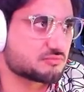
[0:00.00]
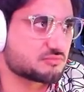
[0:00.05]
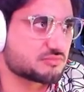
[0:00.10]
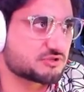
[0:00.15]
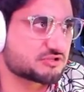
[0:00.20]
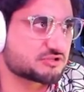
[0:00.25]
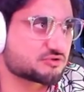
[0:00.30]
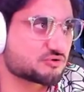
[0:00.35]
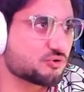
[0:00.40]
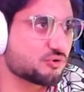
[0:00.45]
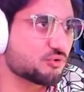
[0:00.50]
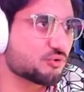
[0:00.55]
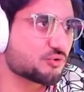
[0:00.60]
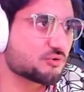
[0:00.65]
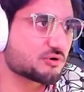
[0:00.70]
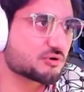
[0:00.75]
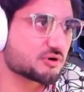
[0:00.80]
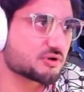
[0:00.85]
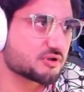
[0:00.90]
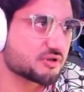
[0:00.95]
It's
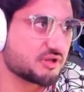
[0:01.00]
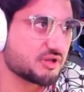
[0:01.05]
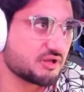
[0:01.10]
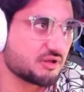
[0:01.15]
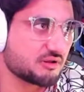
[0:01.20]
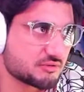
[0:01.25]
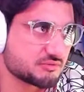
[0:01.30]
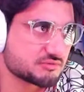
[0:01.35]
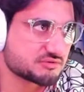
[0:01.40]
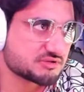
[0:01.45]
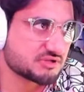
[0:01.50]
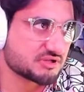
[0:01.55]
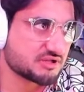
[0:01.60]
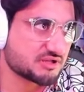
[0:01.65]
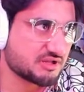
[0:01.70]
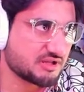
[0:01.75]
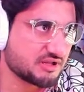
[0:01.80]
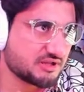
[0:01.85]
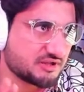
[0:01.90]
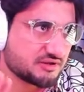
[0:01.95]
Korg, yeah? It's like a
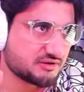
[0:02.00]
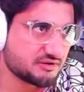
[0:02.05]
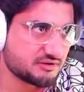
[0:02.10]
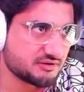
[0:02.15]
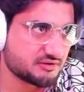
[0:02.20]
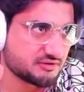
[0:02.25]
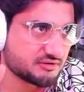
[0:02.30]
hand.